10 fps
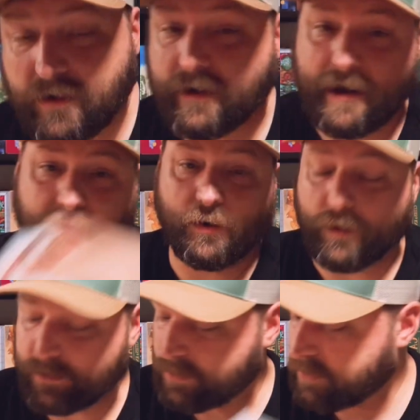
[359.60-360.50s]
and
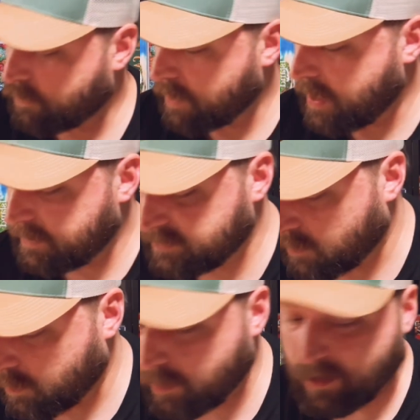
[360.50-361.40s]
everyone hurrahs,
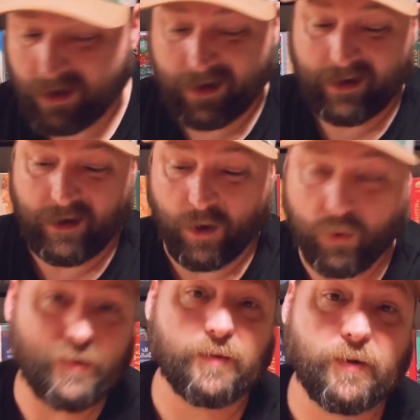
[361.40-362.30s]
or
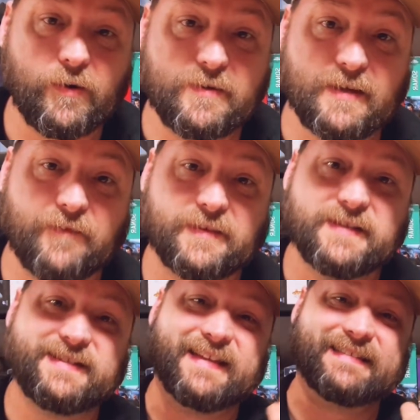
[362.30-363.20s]
only the murderer is left
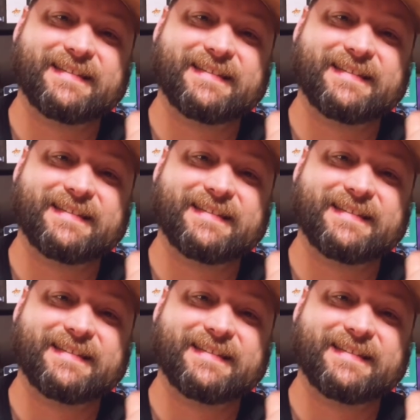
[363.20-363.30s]
and says,